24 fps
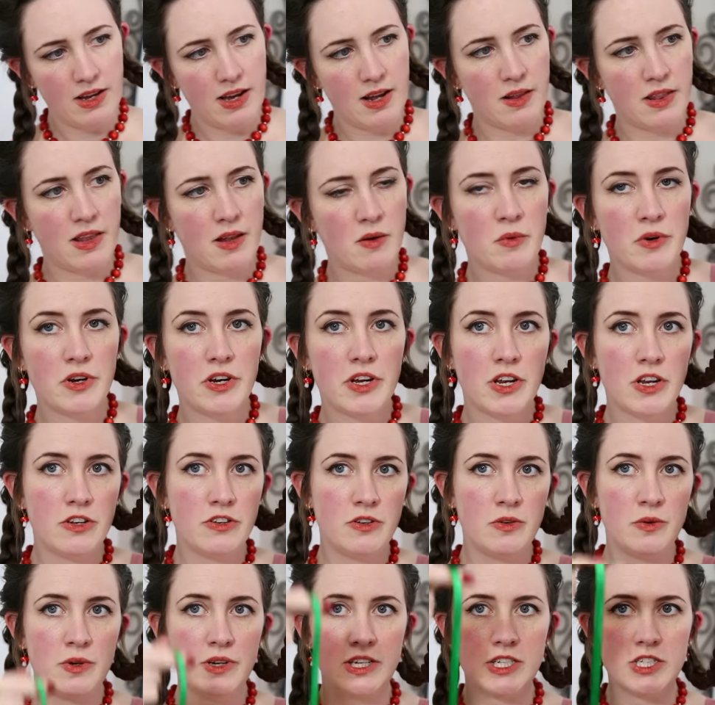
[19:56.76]
and then what you're going
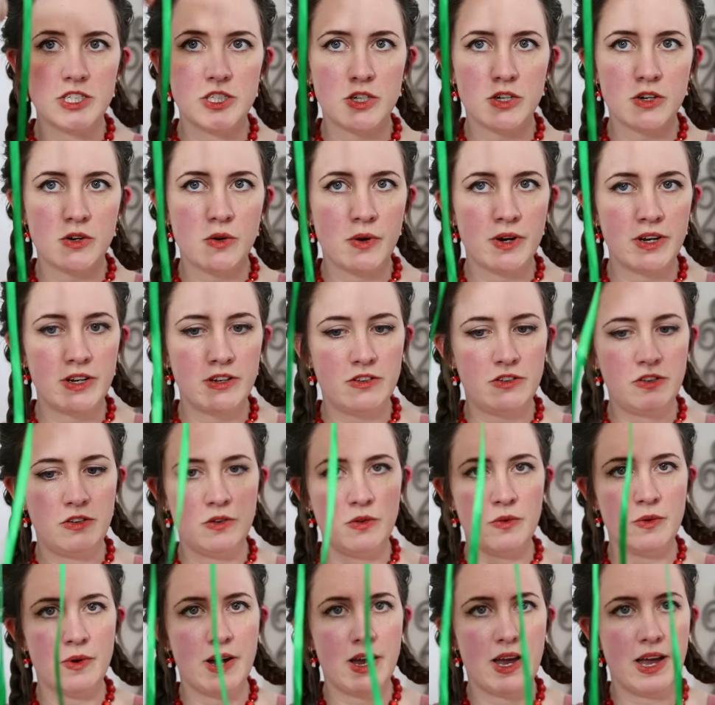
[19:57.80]
to do is you're going
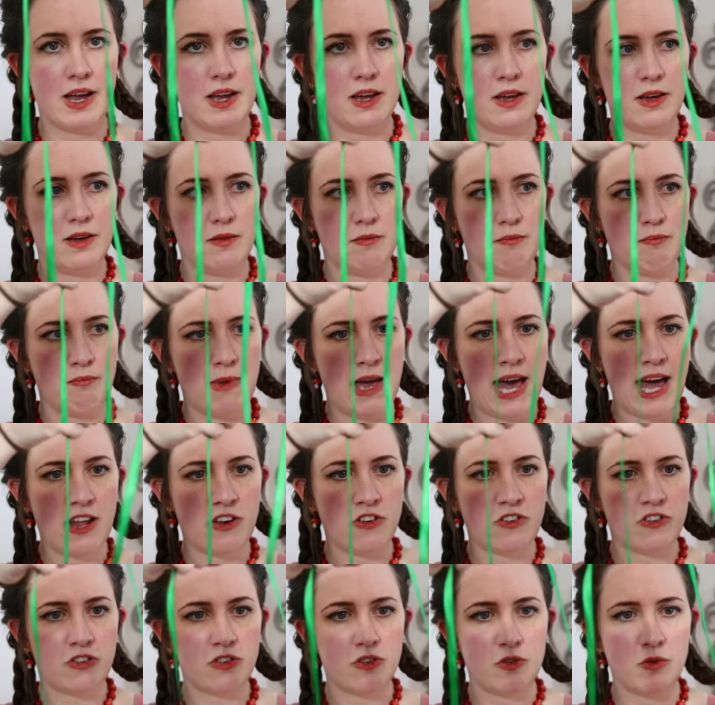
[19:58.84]
to
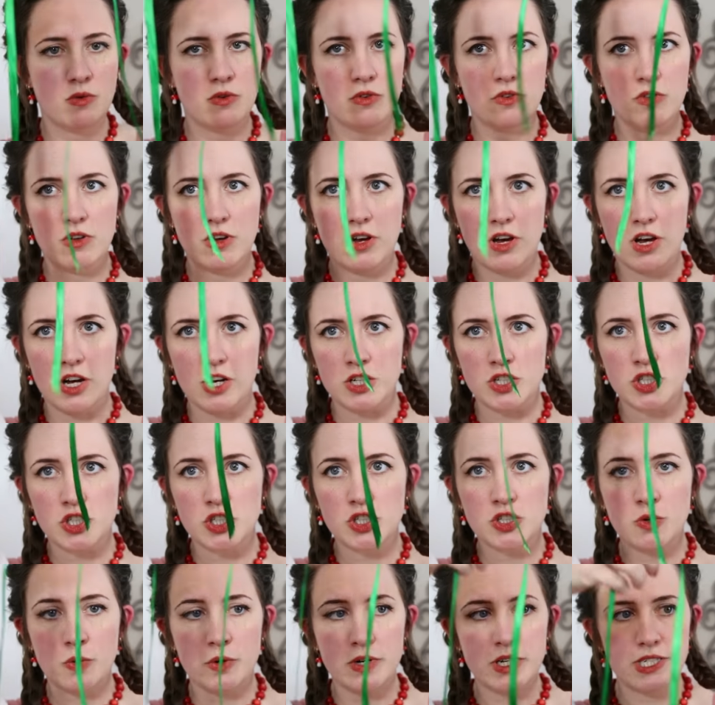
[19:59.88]
match a
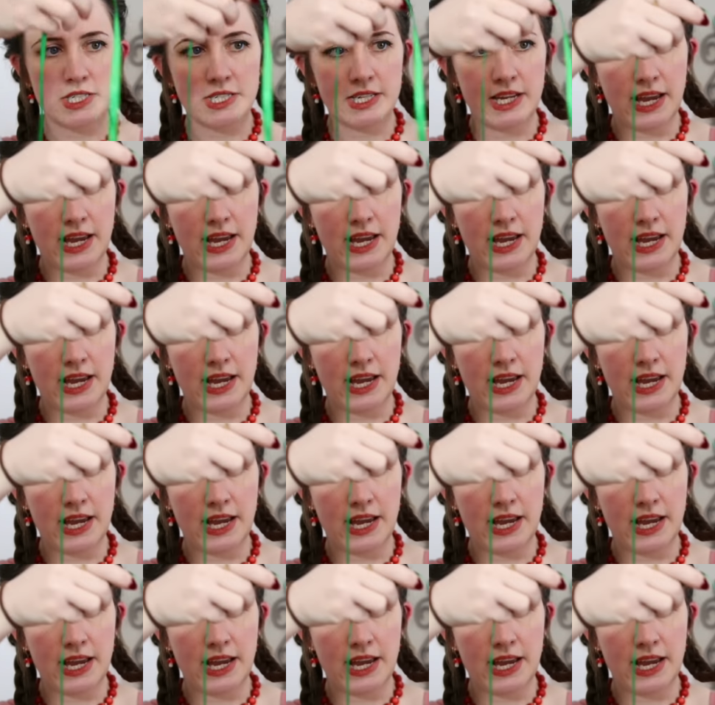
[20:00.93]
short